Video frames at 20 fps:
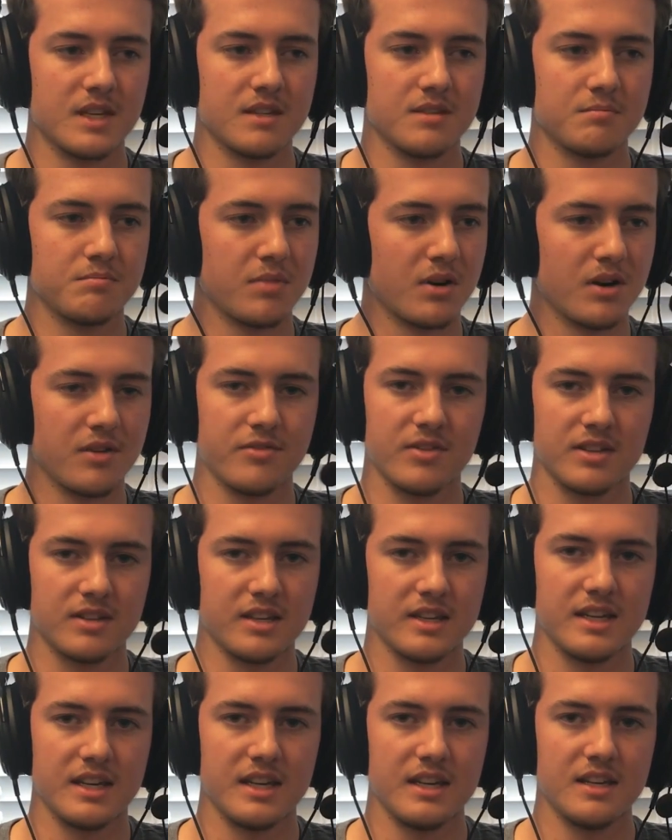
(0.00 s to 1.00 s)

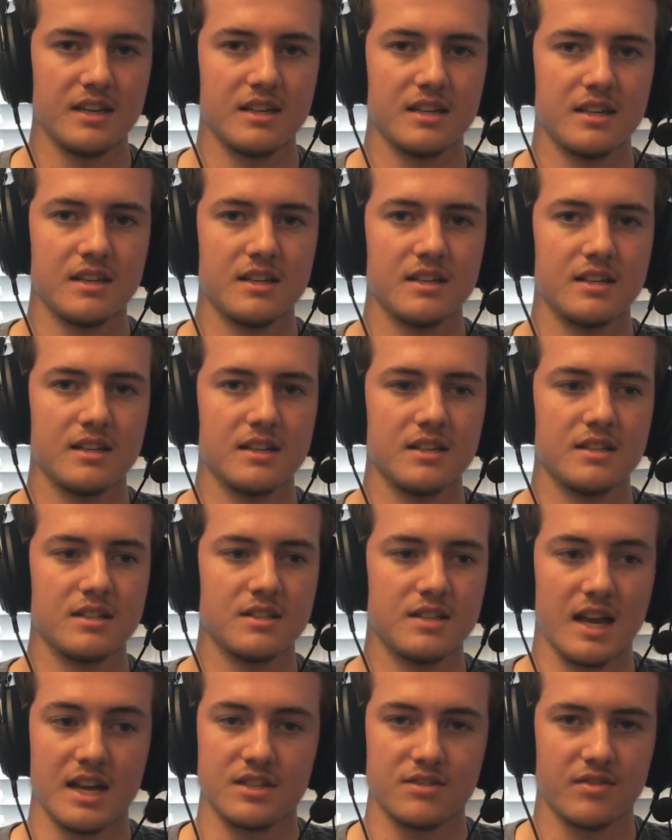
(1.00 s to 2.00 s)
perfectly
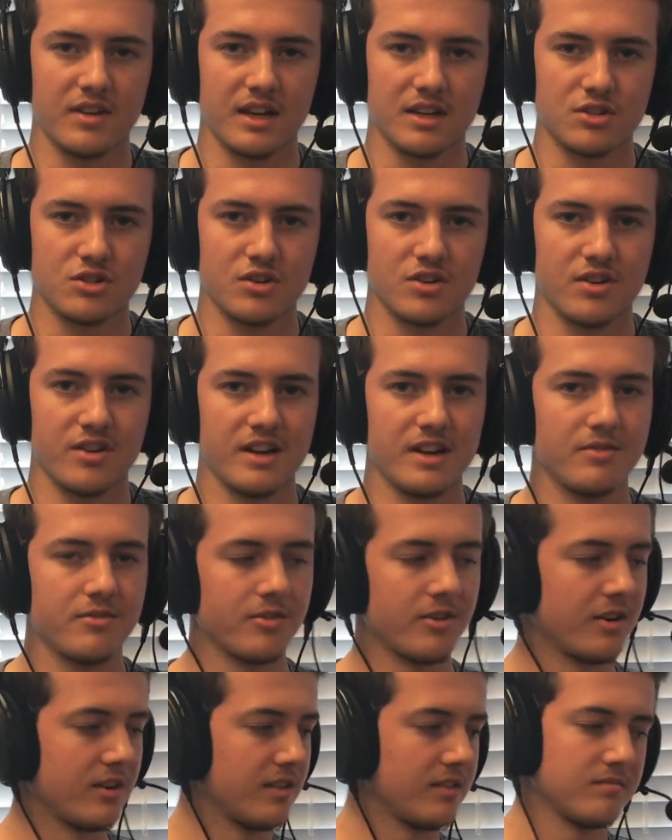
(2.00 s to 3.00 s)
satisfactory
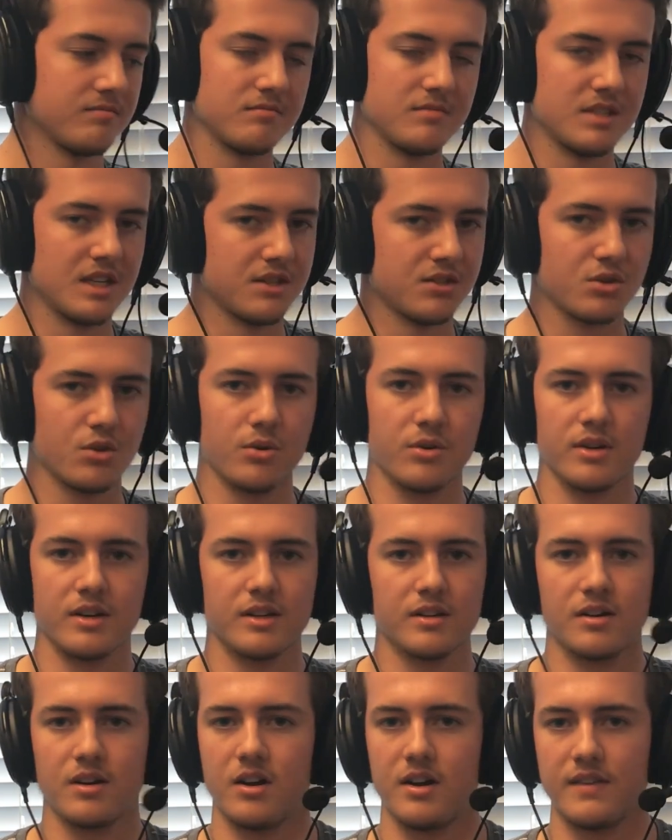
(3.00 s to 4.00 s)
for Discord,
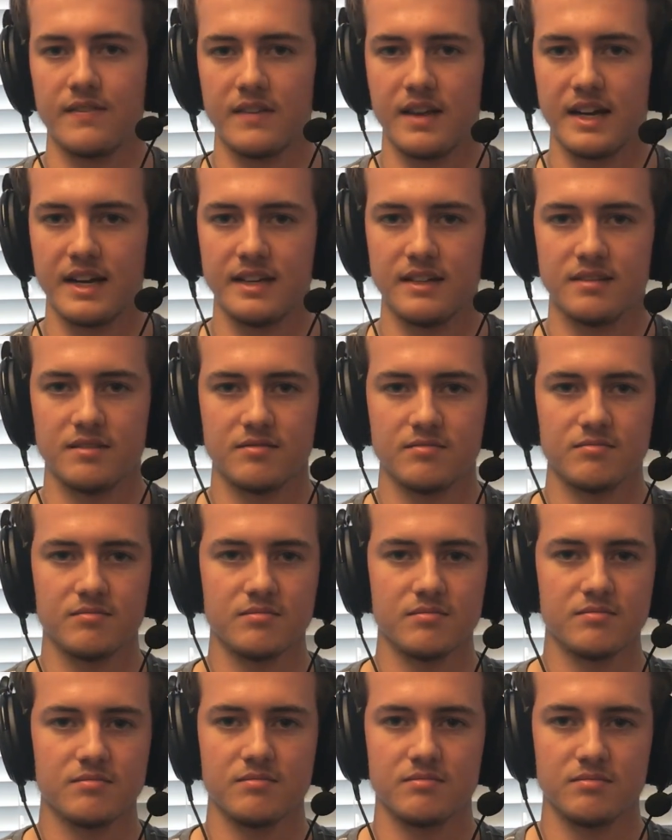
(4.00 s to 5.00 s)
online
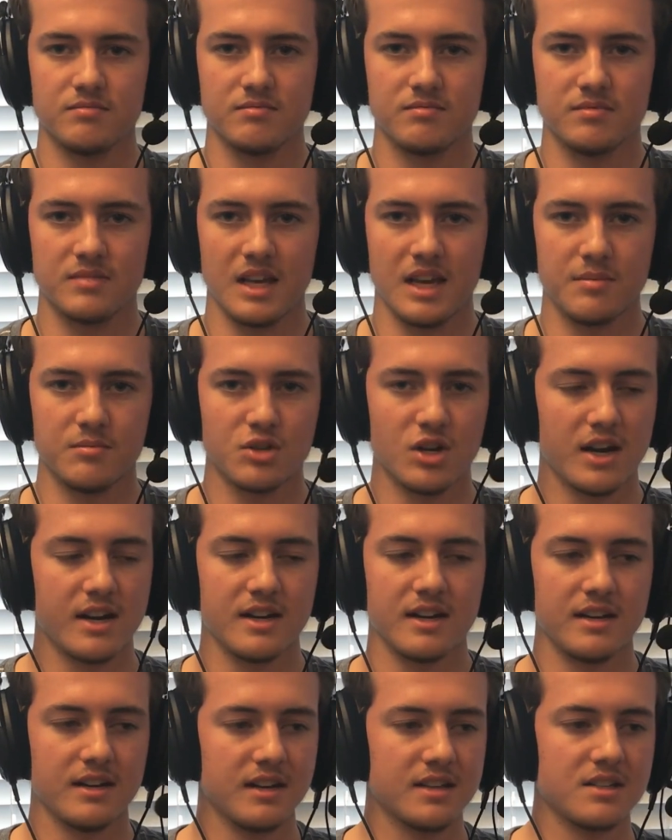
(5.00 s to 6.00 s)
game
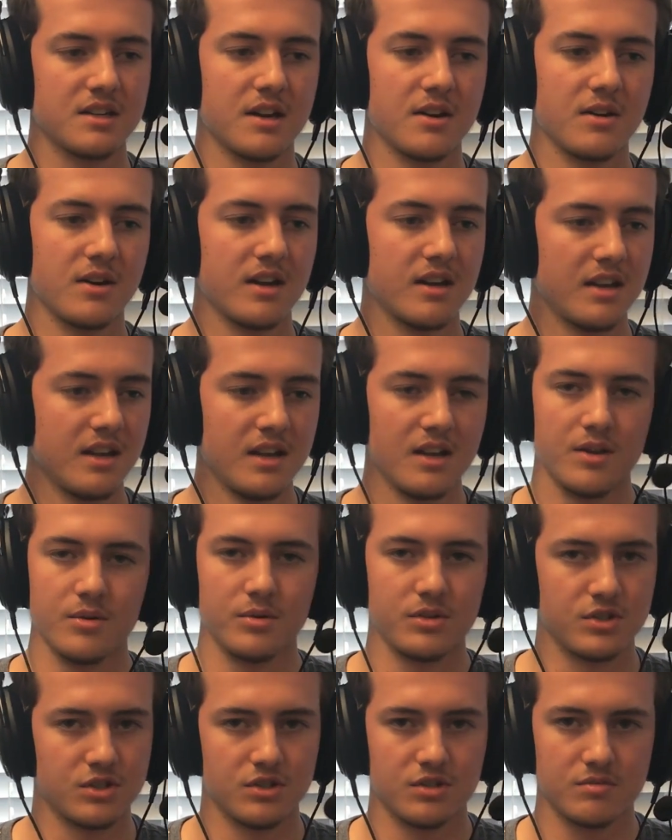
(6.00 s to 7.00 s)
chatting, etc.,
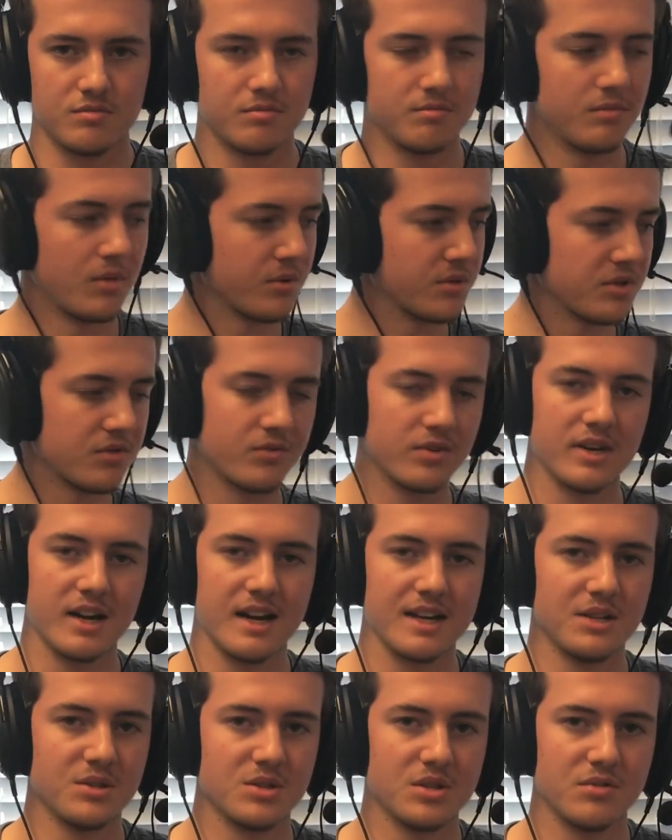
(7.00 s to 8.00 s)
which is most of what I
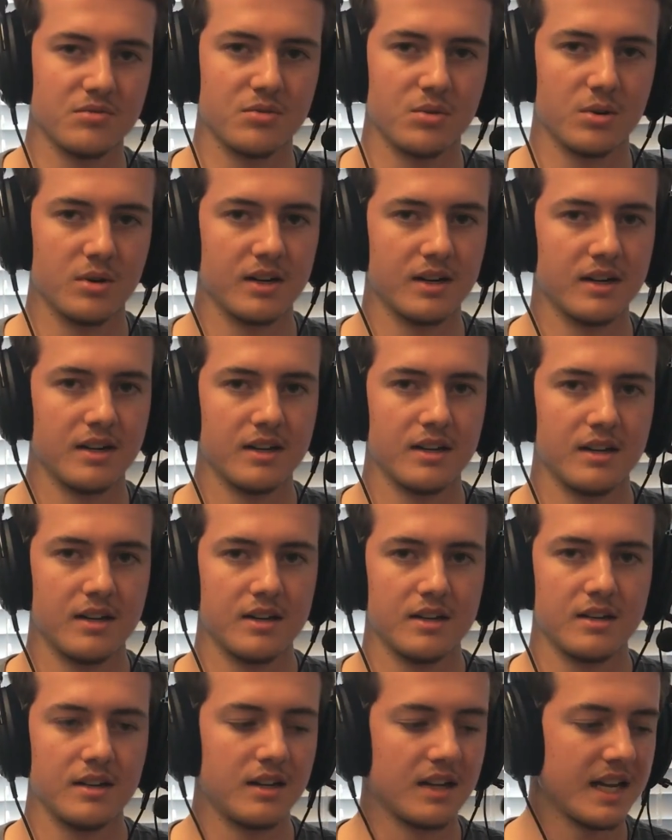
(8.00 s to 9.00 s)
use it for.
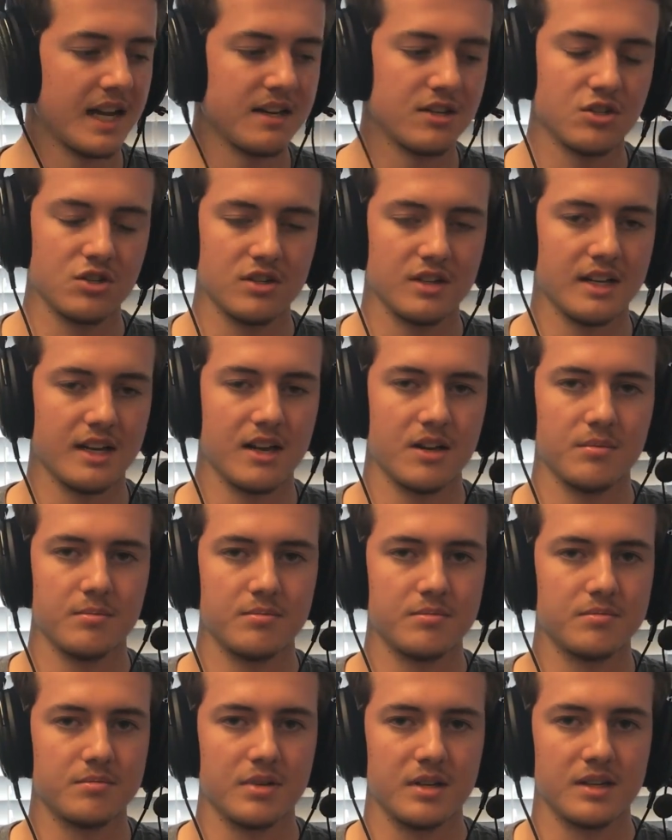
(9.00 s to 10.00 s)
Occasionally I'll
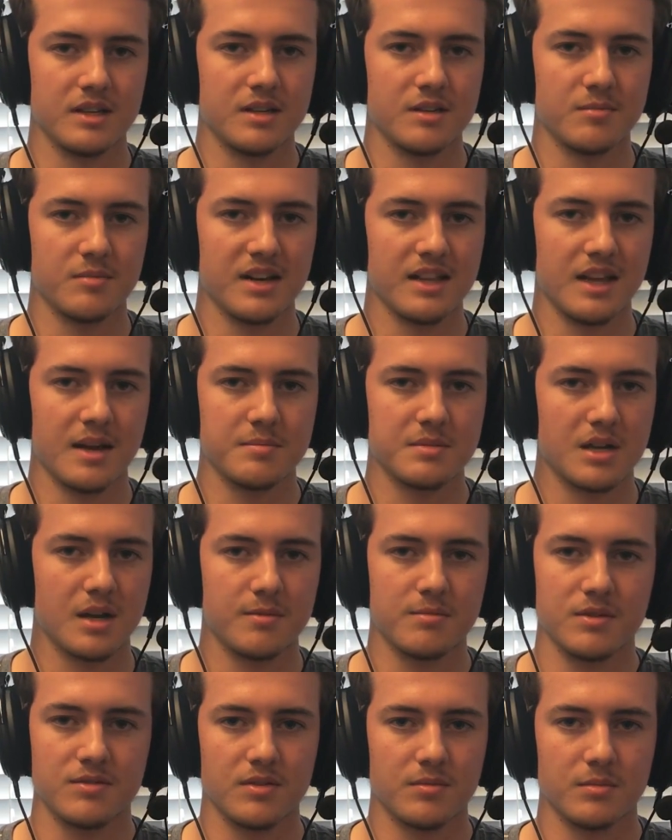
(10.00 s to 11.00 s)
plug it into my laptop
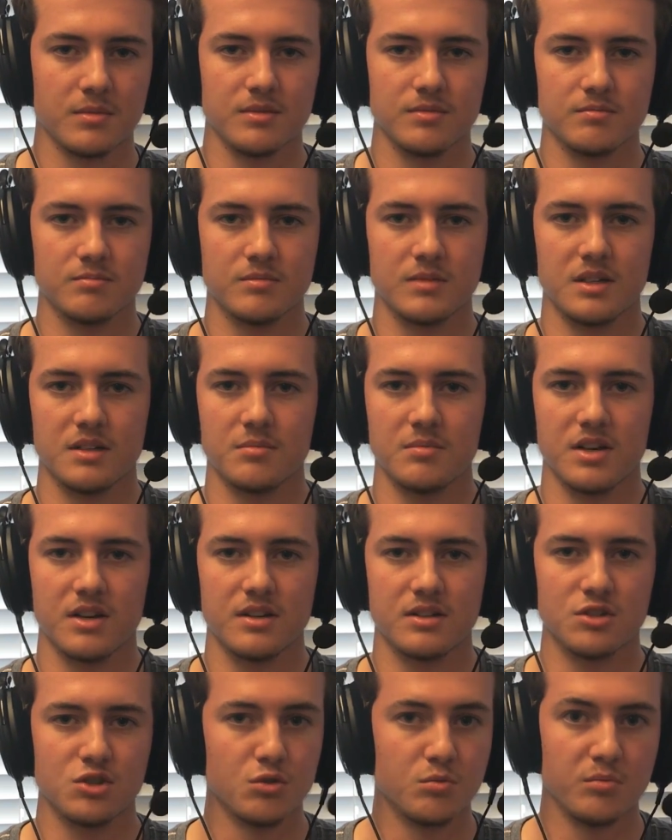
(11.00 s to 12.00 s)
if I'm going to be on a
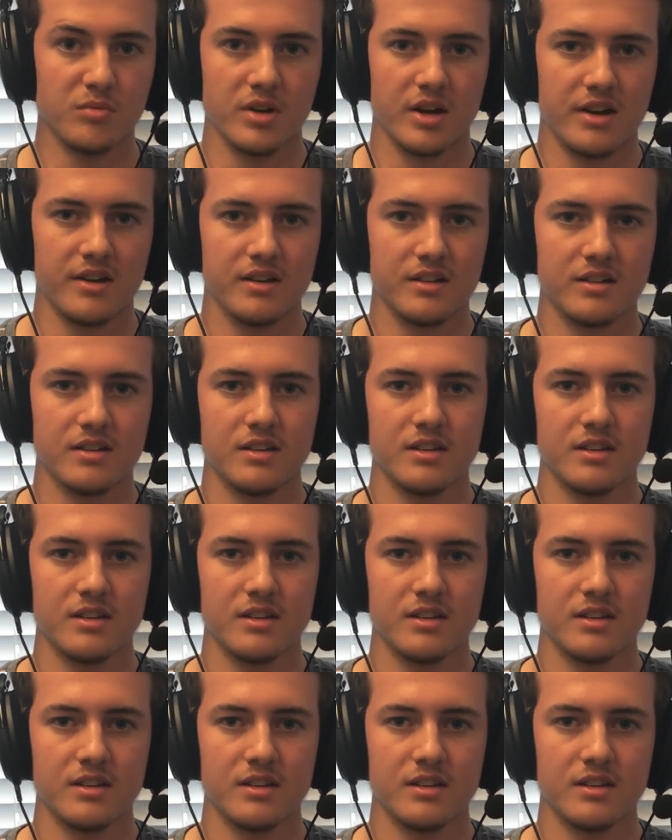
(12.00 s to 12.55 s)
Zoom call